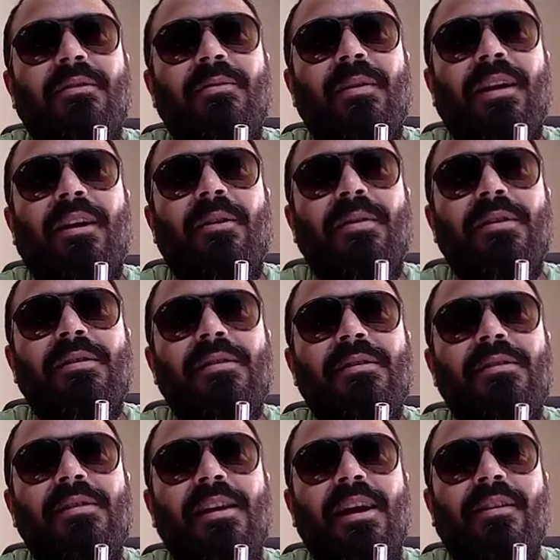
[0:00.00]
do I go into
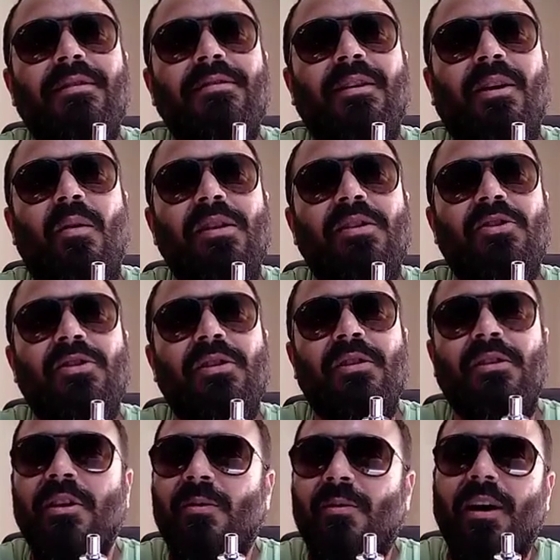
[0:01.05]
this now? That's the question.
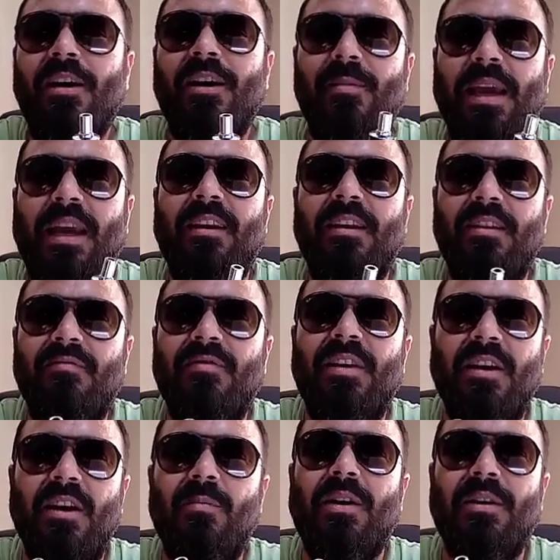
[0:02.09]
You know what? I'm going to make another
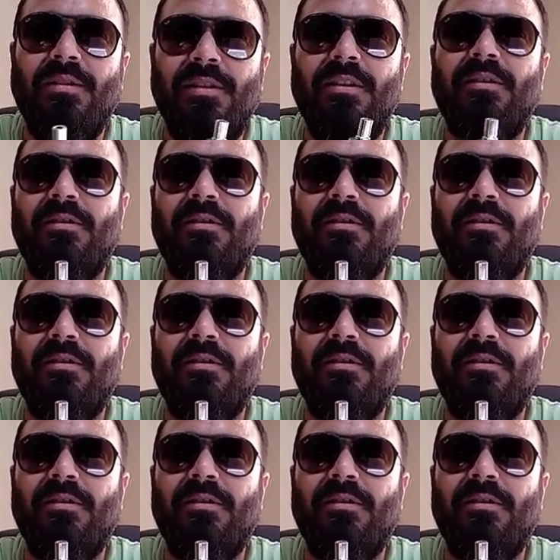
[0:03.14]
video because it